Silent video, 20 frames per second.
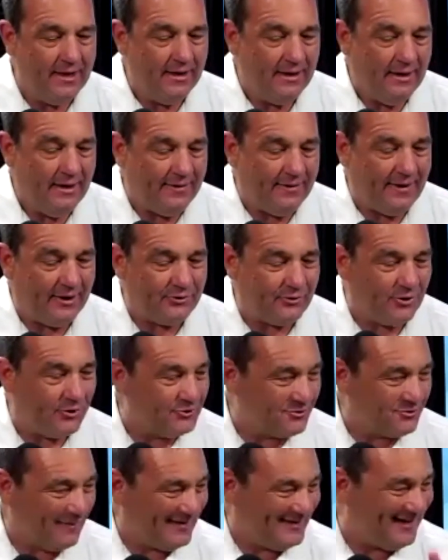And those are
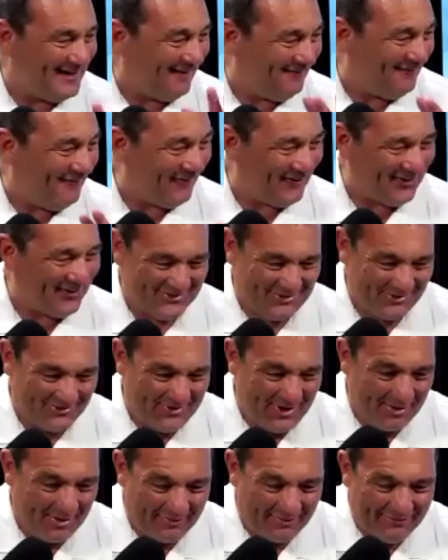my top 4. So
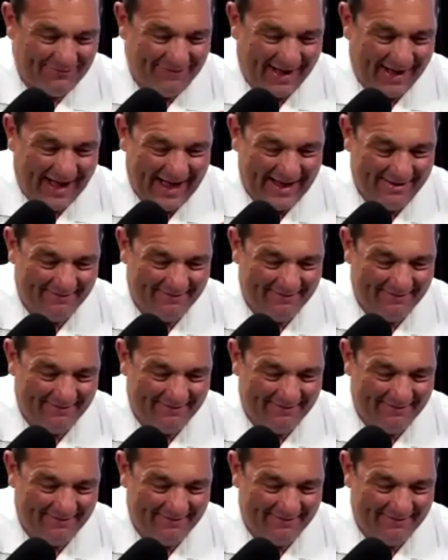number 5,